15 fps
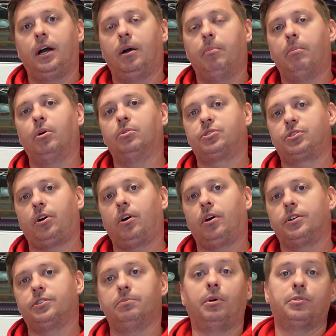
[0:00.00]
most
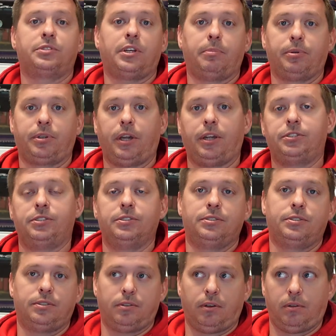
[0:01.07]
cars and most
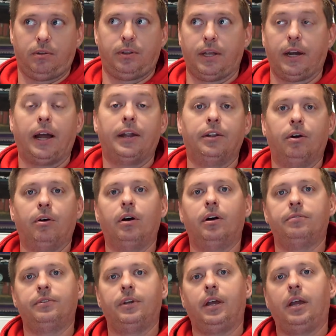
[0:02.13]
applications that I know
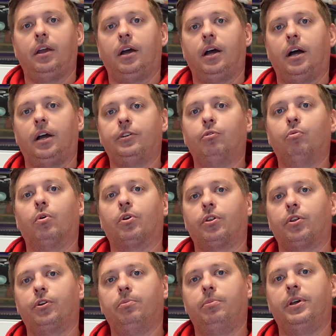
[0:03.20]
of, you want
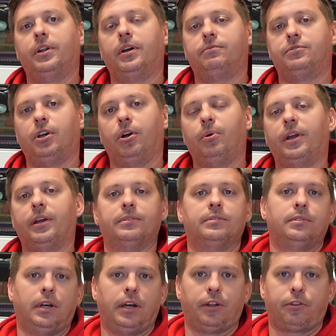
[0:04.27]
a little bit of toe in,
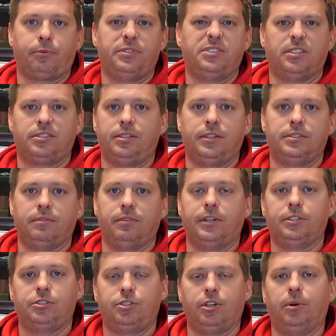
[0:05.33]
3/16 of an
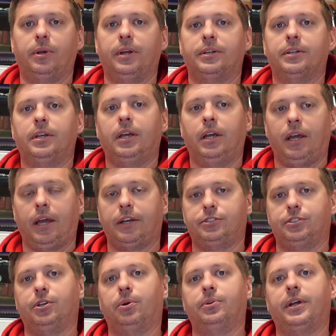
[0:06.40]
inch toe in. As
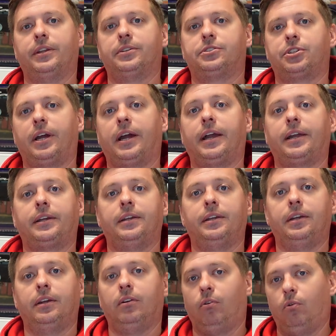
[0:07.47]
you're going down the track
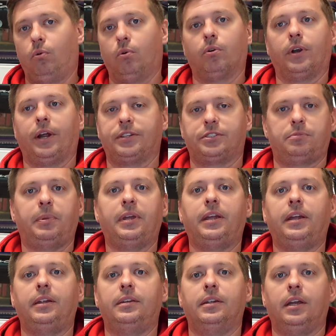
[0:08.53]
or at
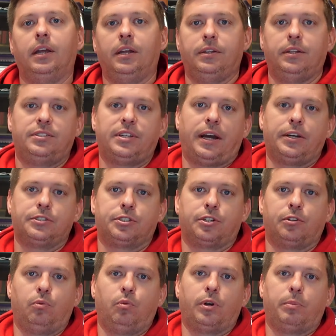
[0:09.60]
speed, the tires are
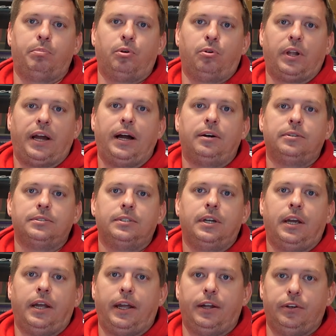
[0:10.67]
going to want to pull out,
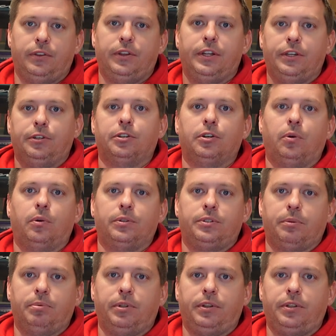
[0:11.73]
and then you're going
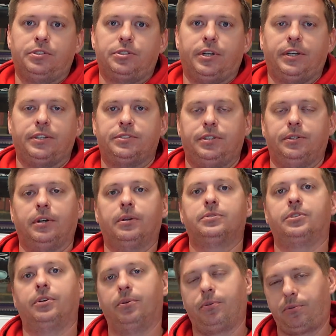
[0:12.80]
completely straight at 0.
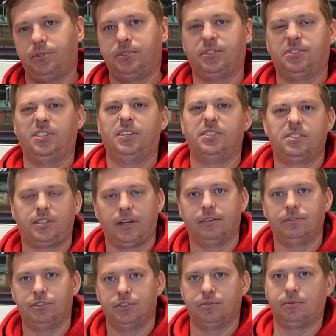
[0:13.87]
So 3/16 is kind
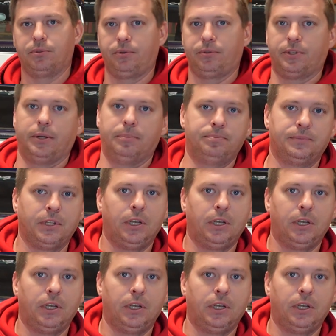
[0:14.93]
of a general rule of thumb.